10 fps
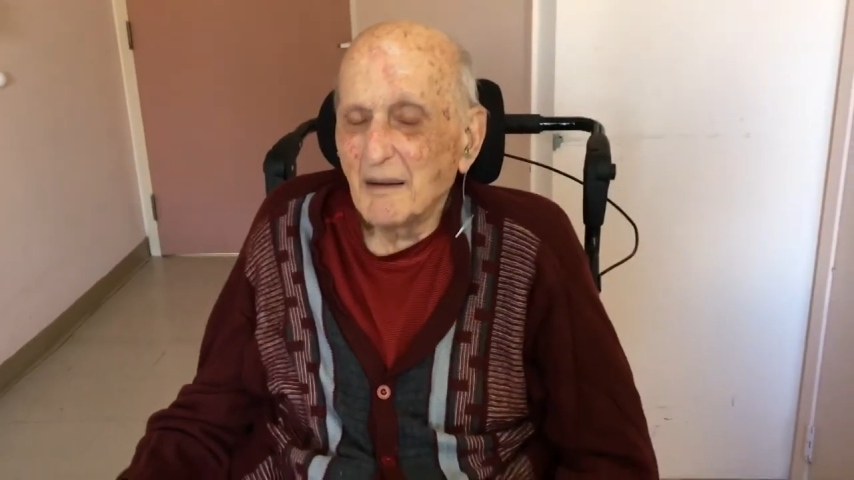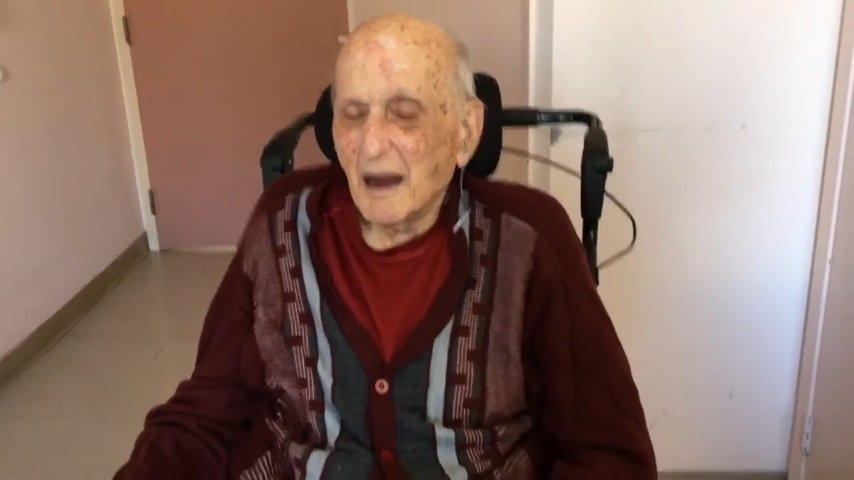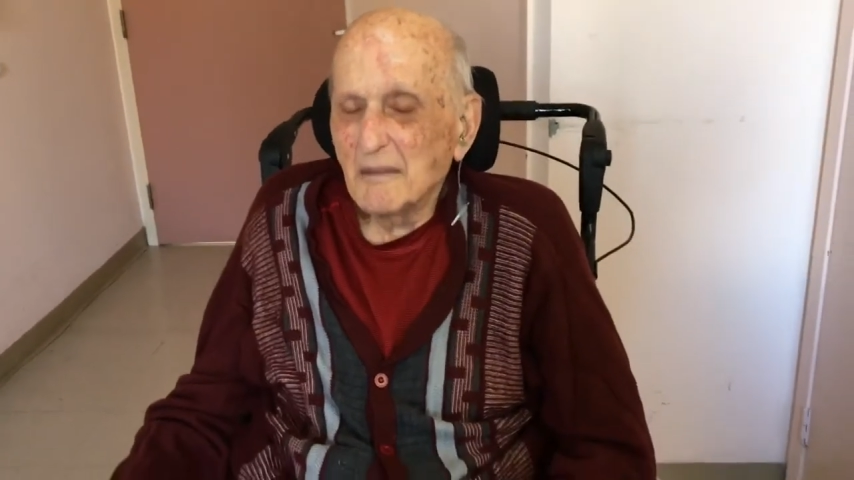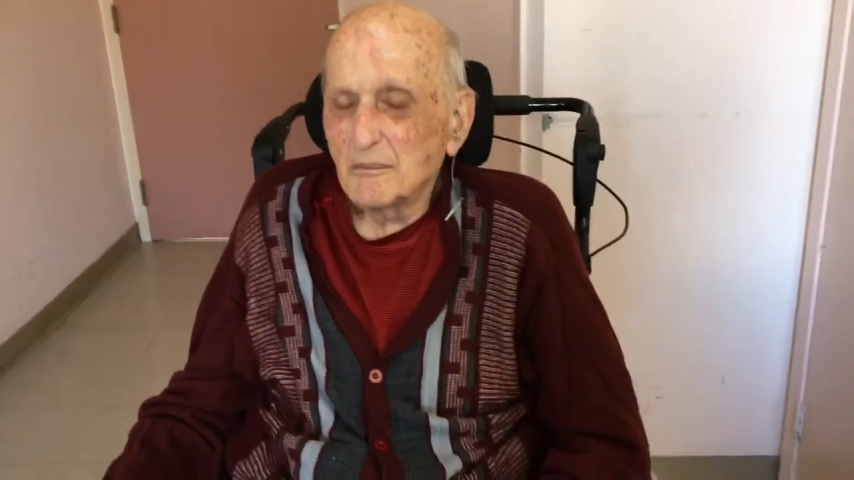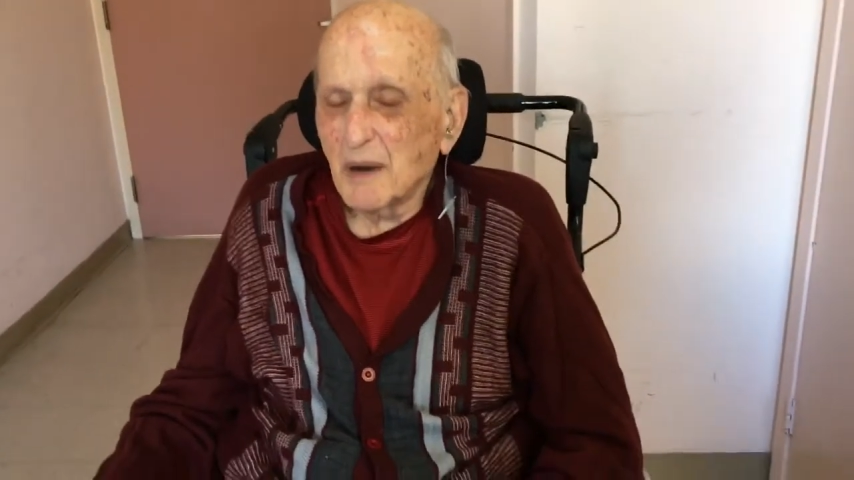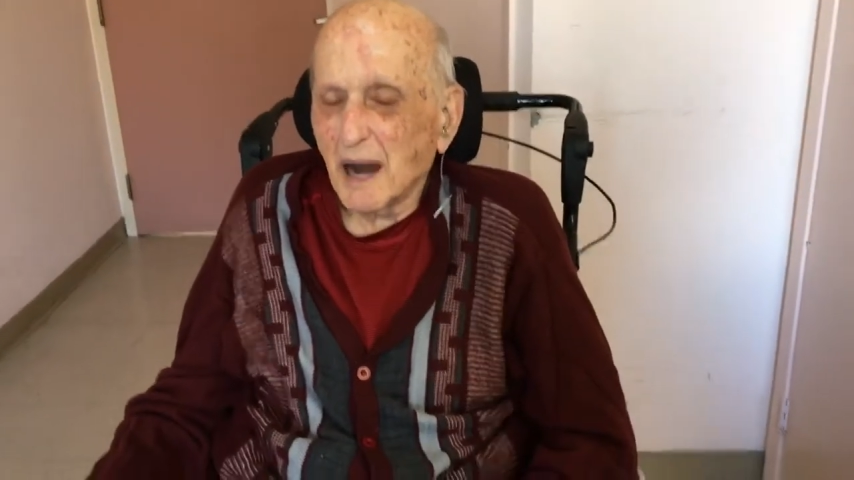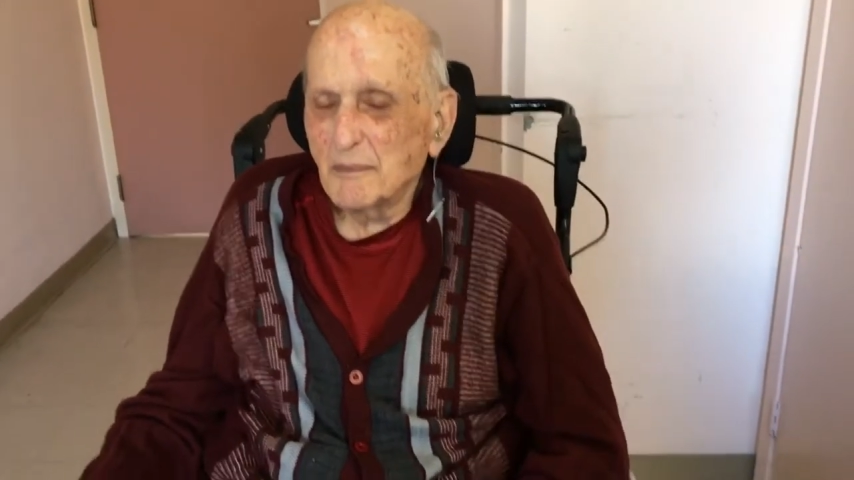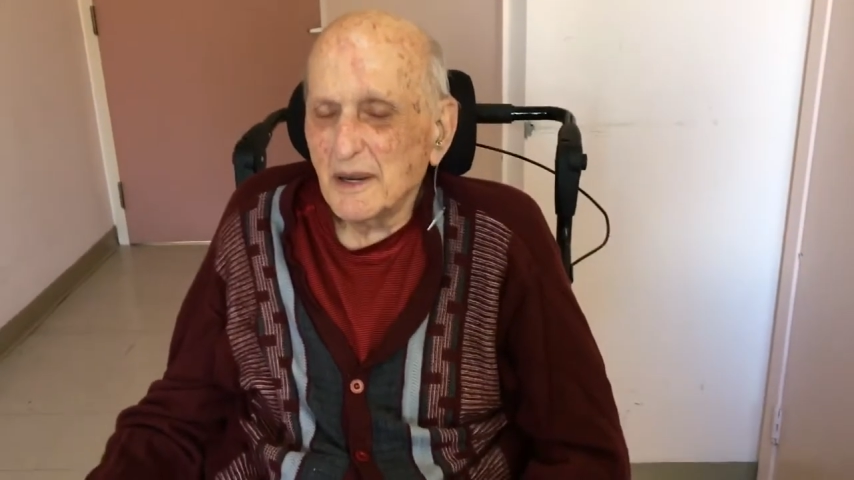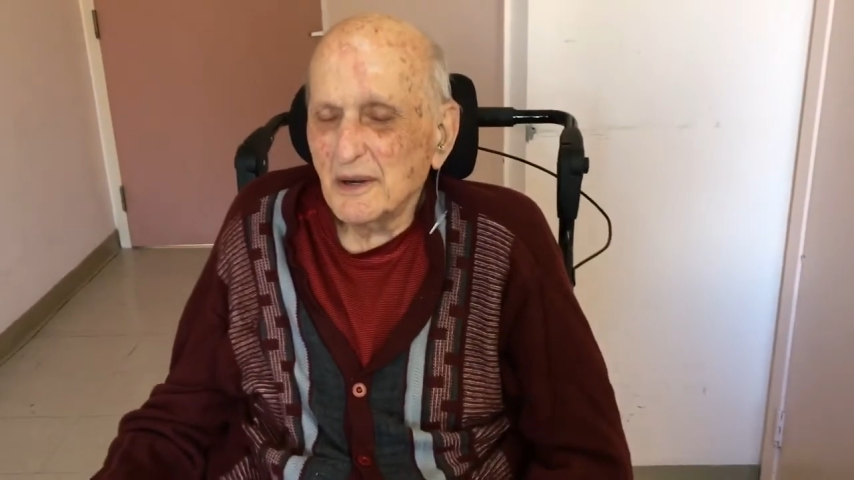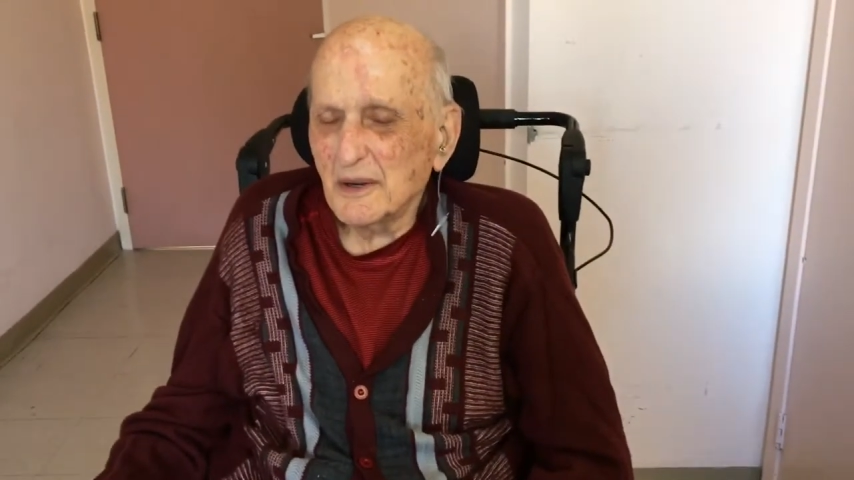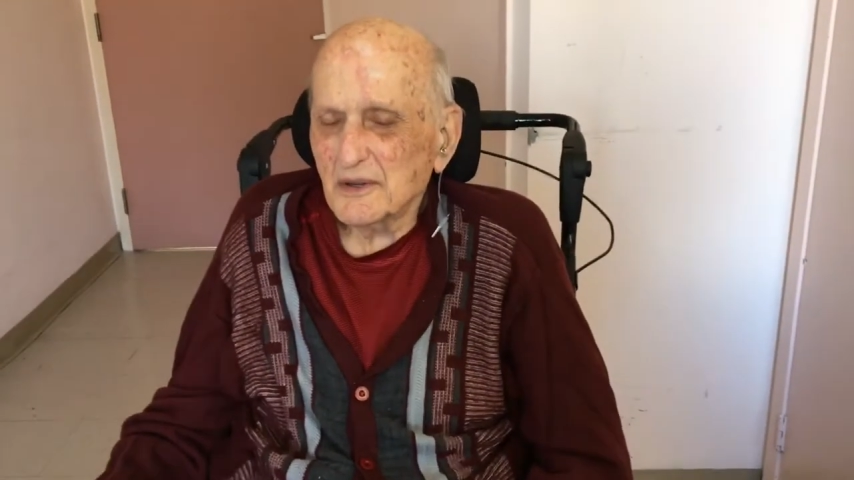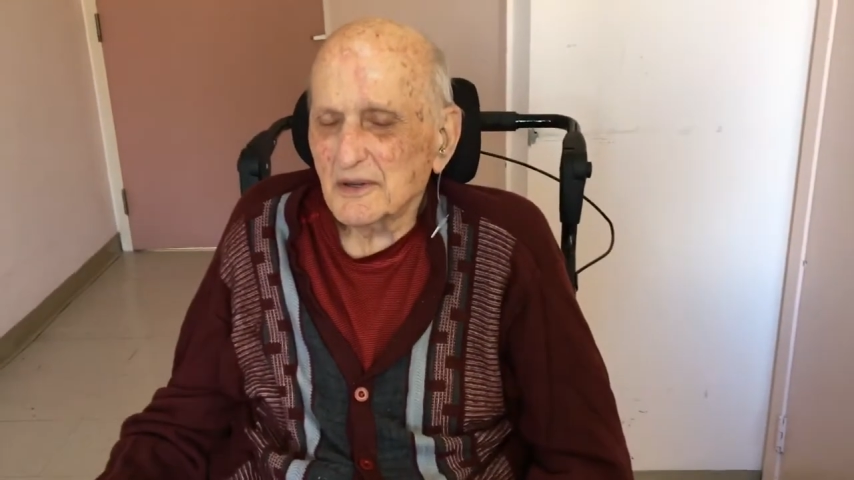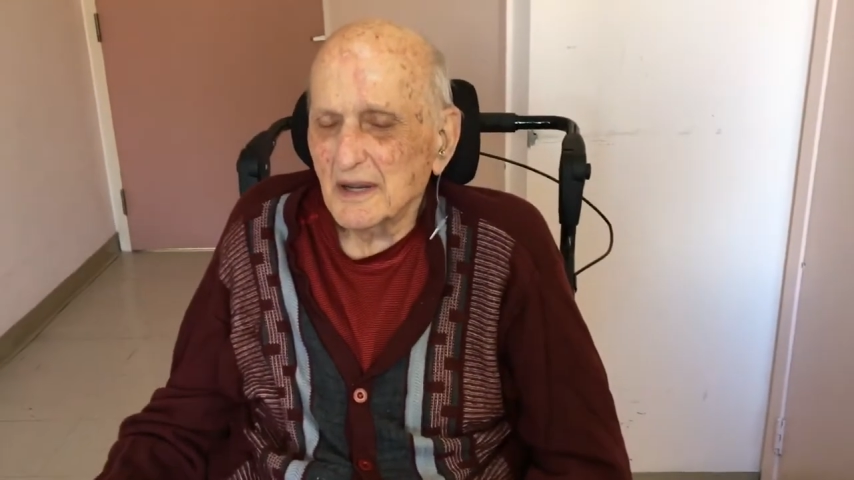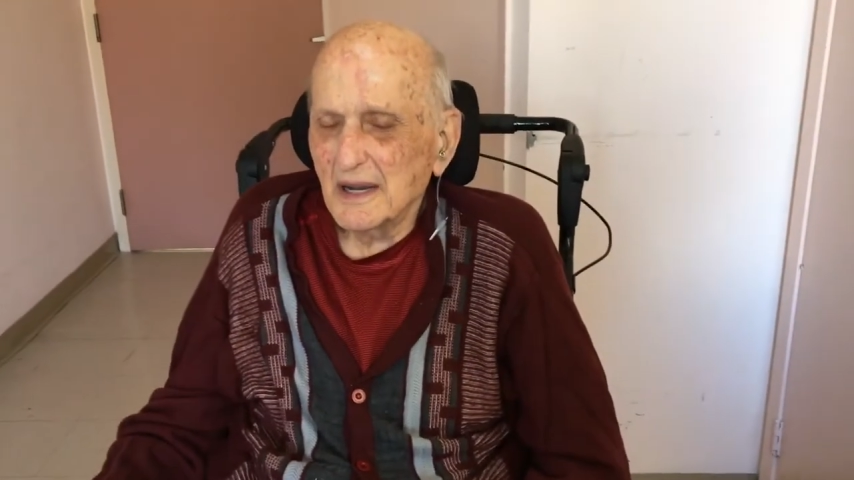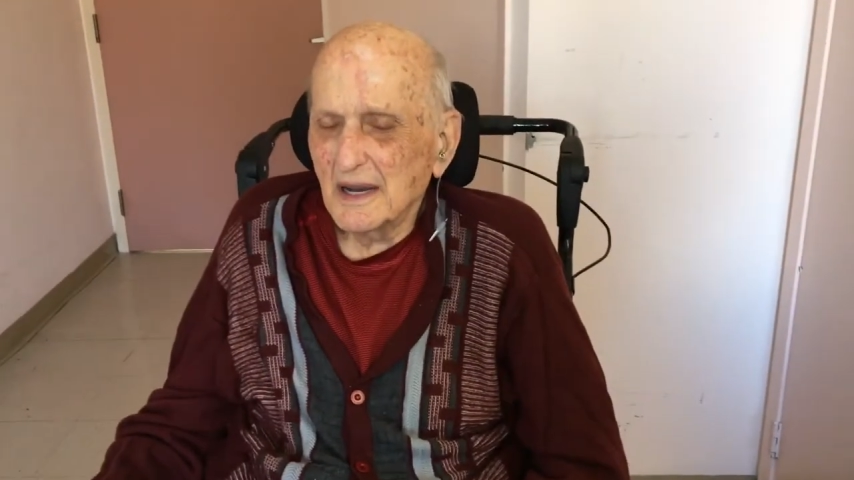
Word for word: I'm Bob Peters.